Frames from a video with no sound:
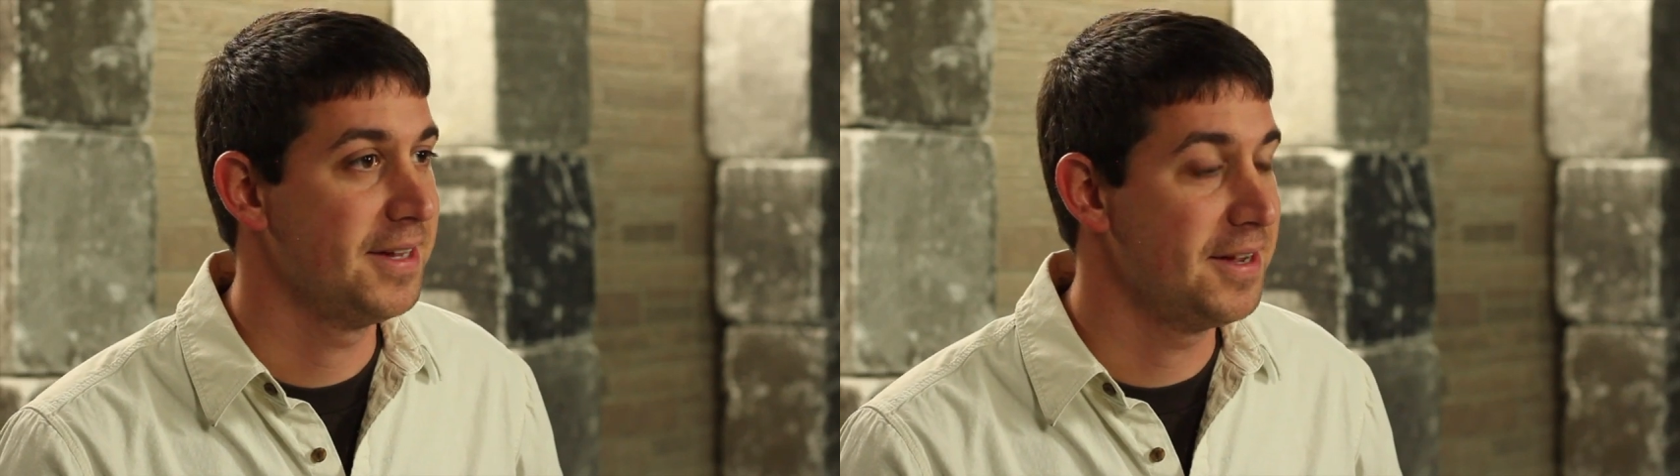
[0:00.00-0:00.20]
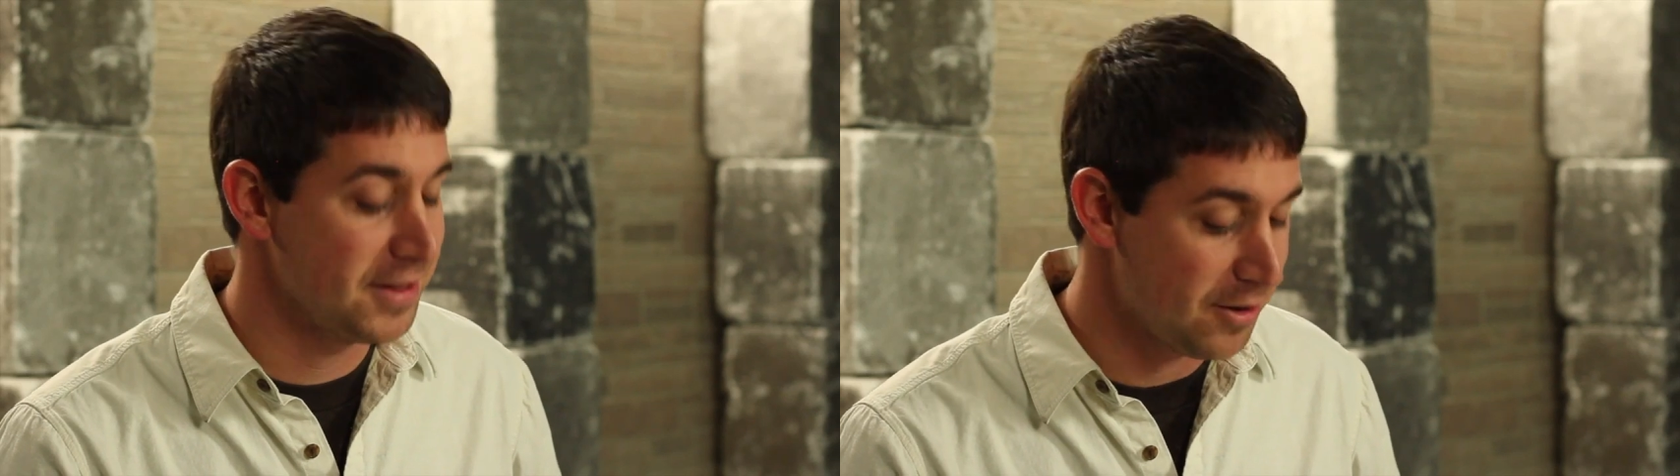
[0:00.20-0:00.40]

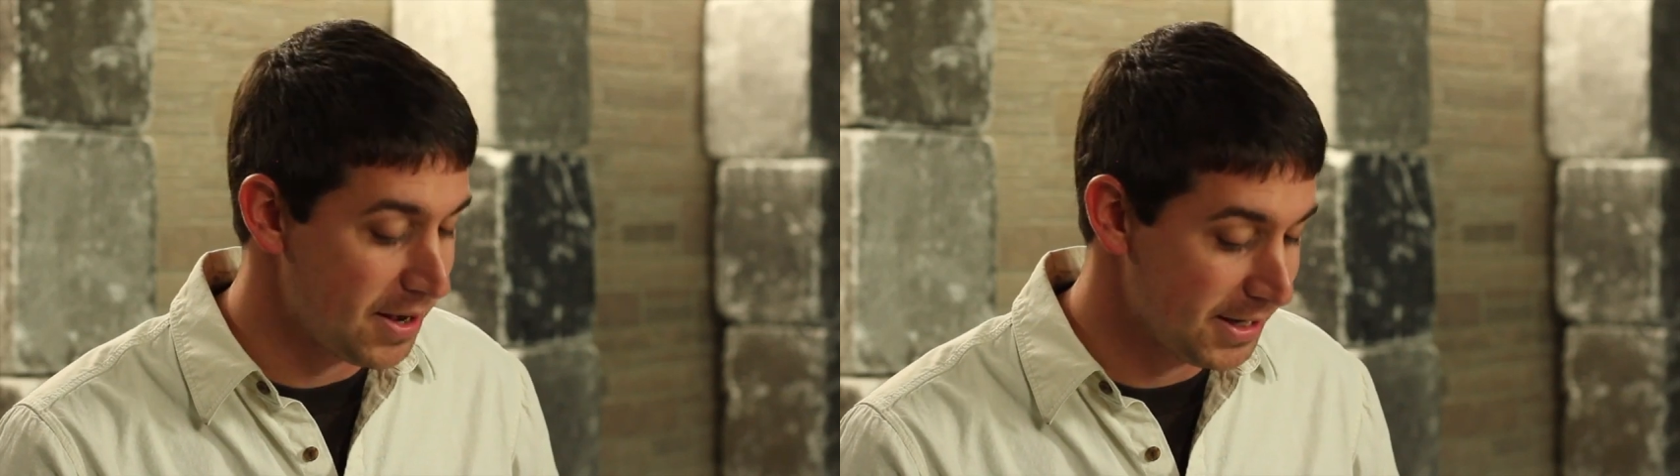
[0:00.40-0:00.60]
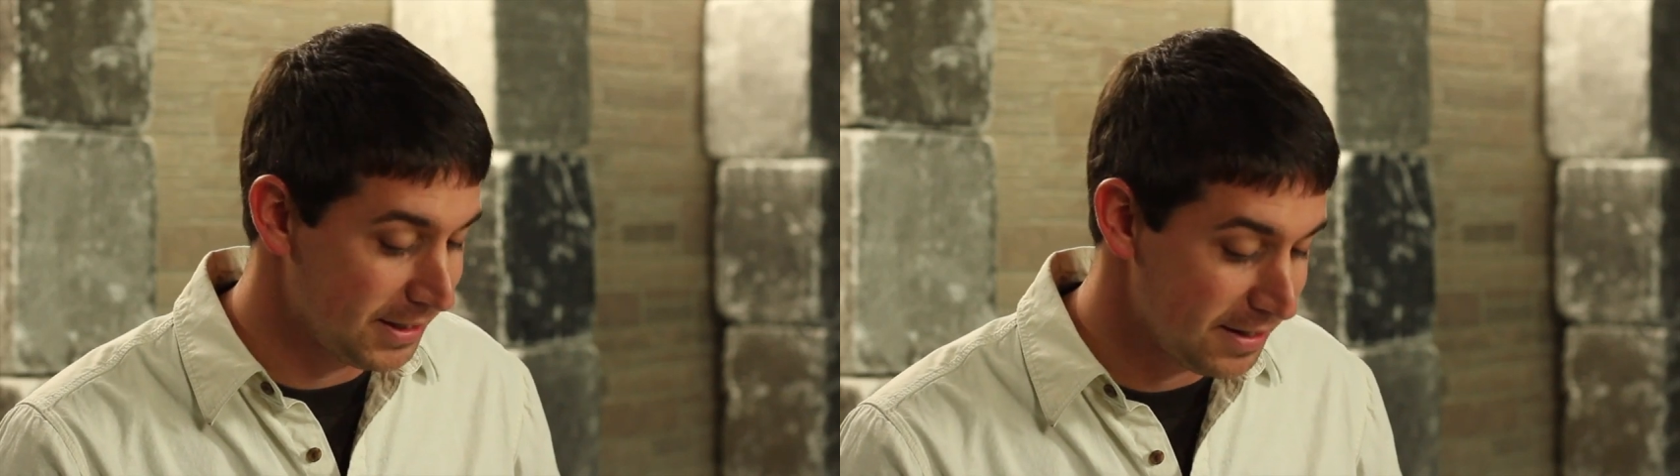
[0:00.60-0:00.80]
even though
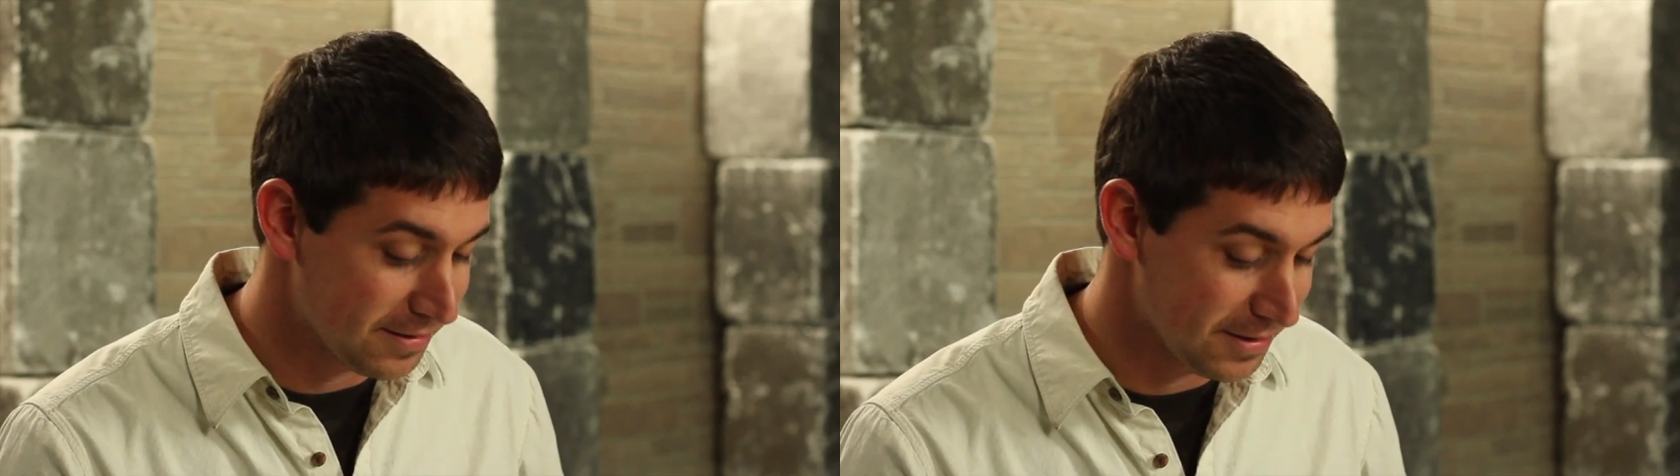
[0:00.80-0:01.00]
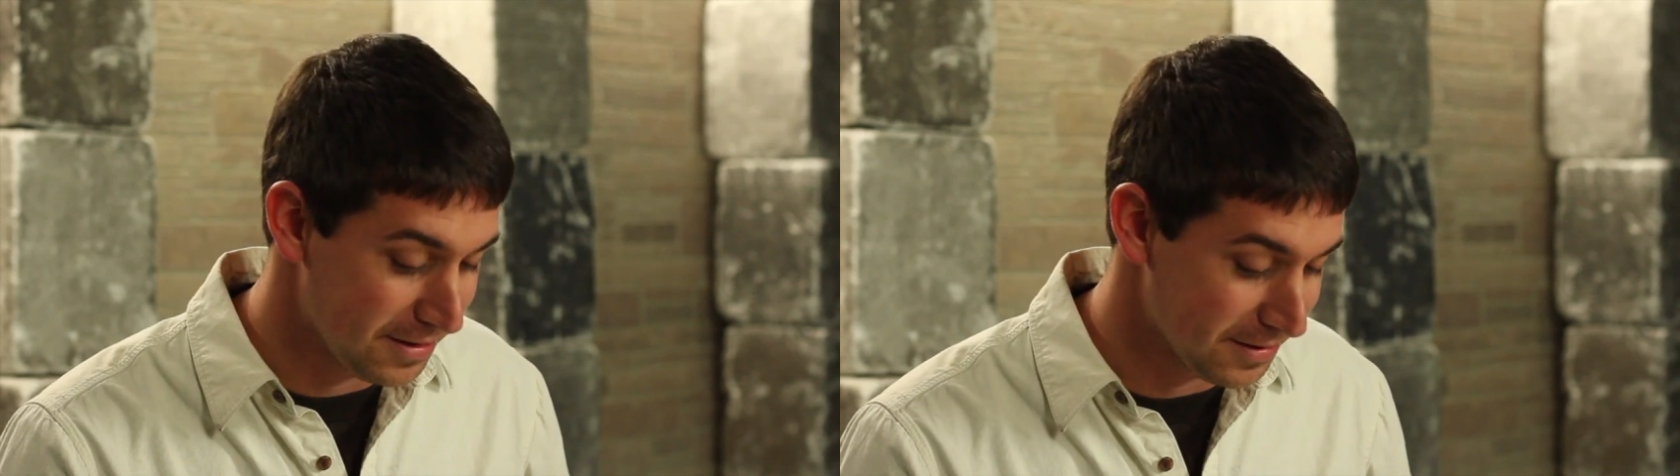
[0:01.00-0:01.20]
I didn't
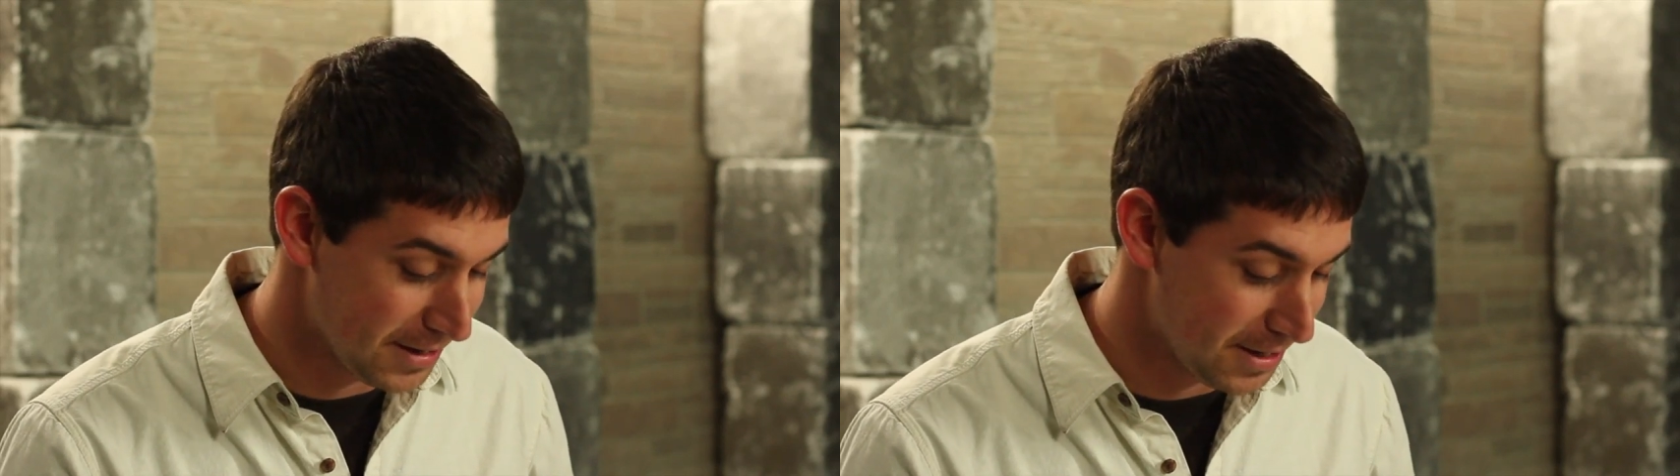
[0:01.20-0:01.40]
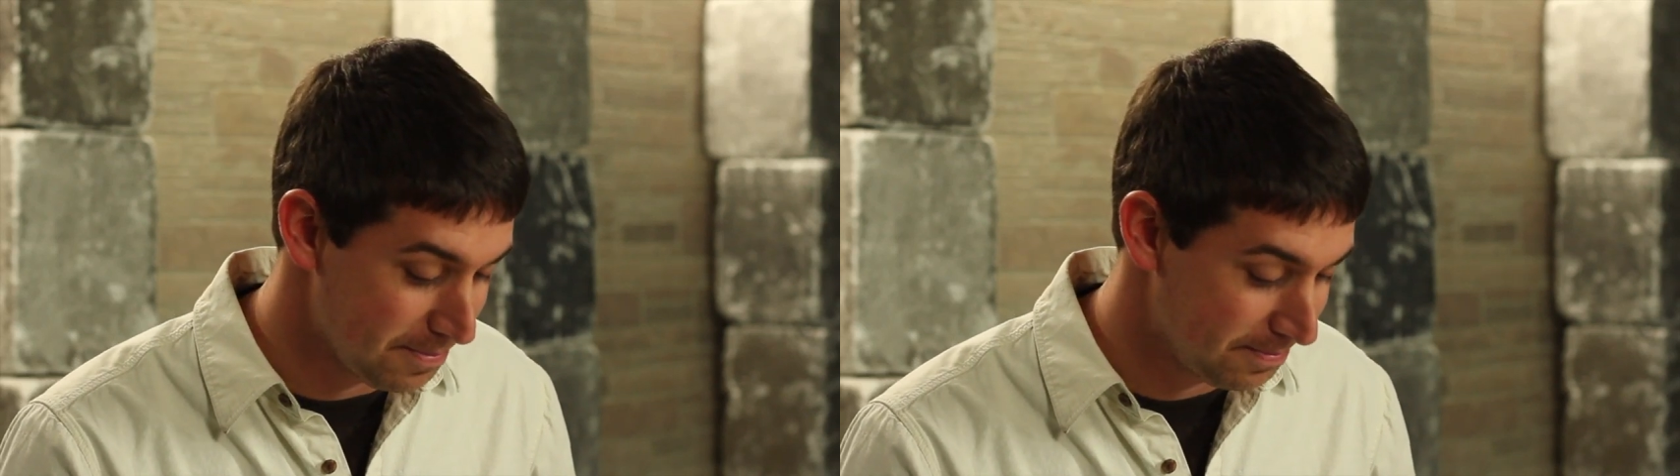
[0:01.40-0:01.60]
listen all the
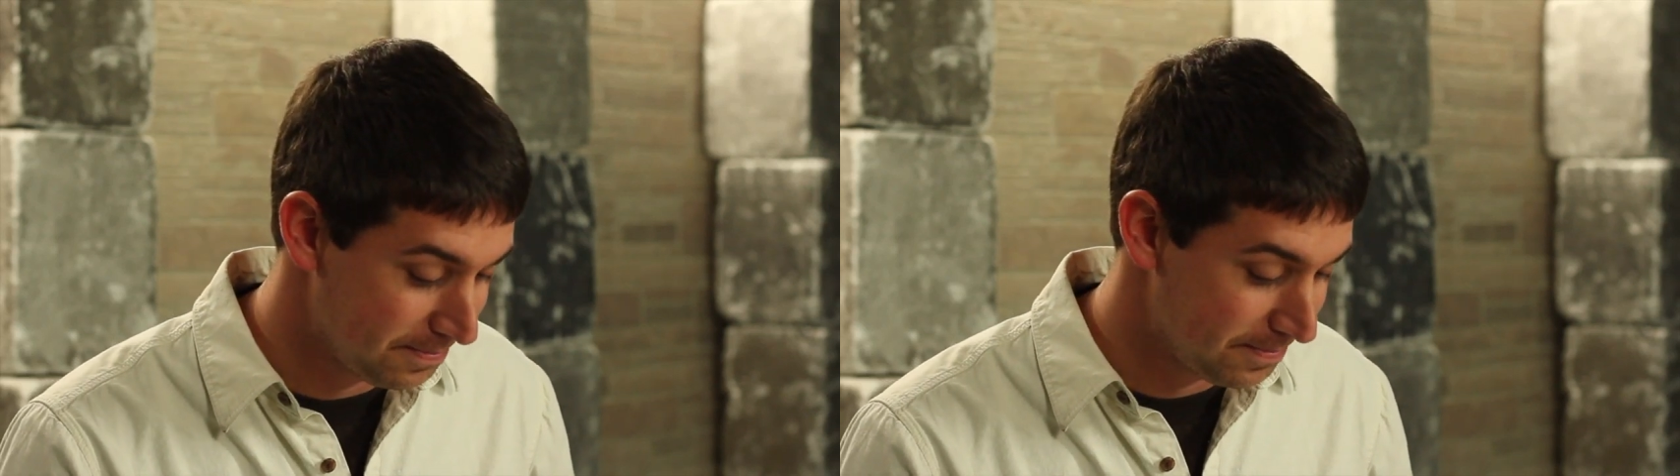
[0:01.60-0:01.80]
time.